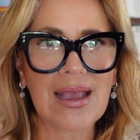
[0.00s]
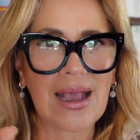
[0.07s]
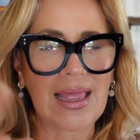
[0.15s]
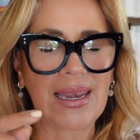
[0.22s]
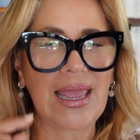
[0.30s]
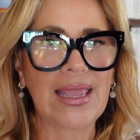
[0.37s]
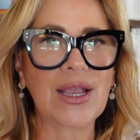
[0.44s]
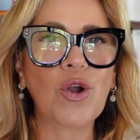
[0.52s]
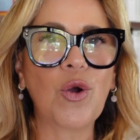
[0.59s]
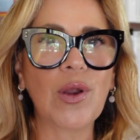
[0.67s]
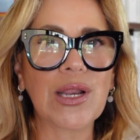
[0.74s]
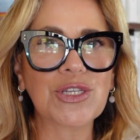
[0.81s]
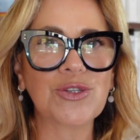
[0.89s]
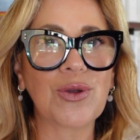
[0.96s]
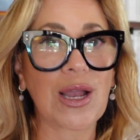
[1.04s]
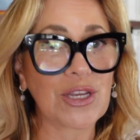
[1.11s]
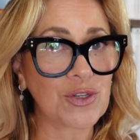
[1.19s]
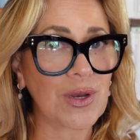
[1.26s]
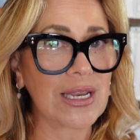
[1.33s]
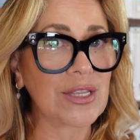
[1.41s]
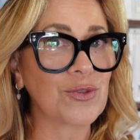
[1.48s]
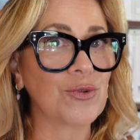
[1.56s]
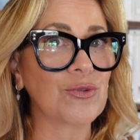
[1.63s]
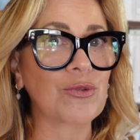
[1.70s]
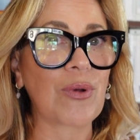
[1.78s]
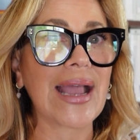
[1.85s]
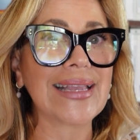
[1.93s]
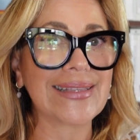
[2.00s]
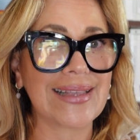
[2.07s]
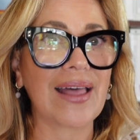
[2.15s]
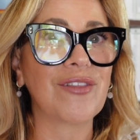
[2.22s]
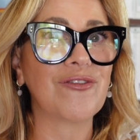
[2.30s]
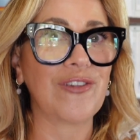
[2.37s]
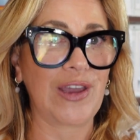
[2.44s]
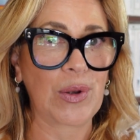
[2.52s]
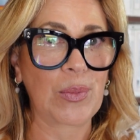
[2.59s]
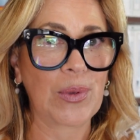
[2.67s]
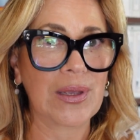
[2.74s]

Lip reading: And I encourage you actually to write that verb.